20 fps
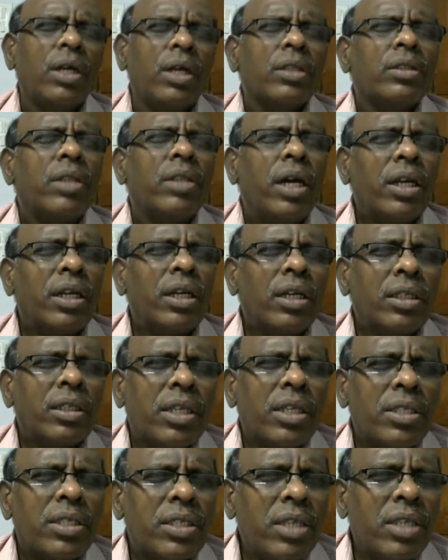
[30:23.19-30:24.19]
the,
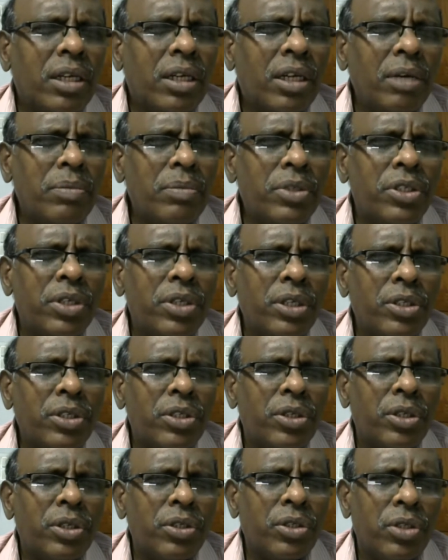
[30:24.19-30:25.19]
the
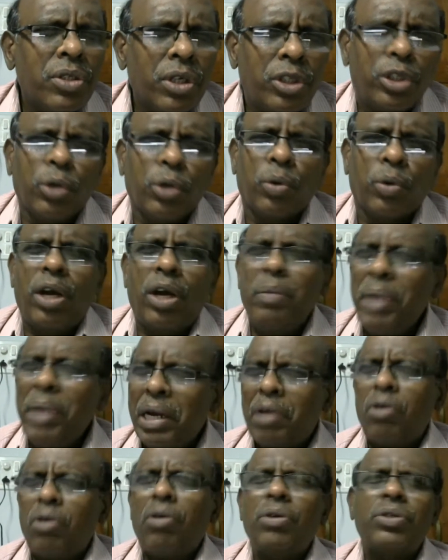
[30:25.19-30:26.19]
circumstances that you come
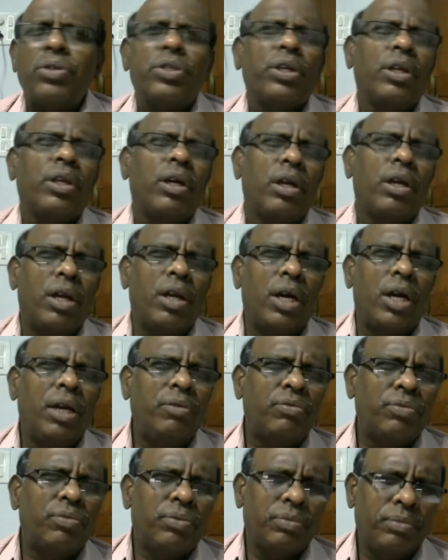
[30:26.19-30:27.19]
across in your
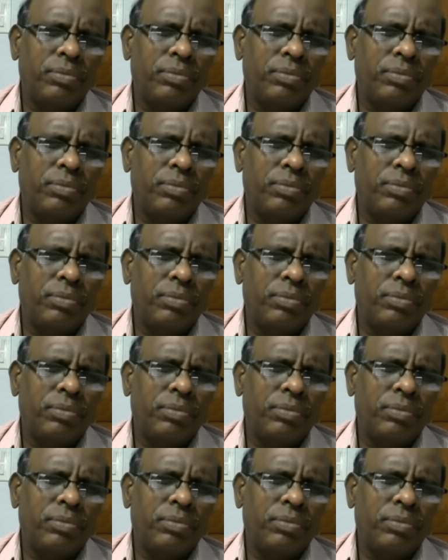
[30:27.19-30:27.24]
life,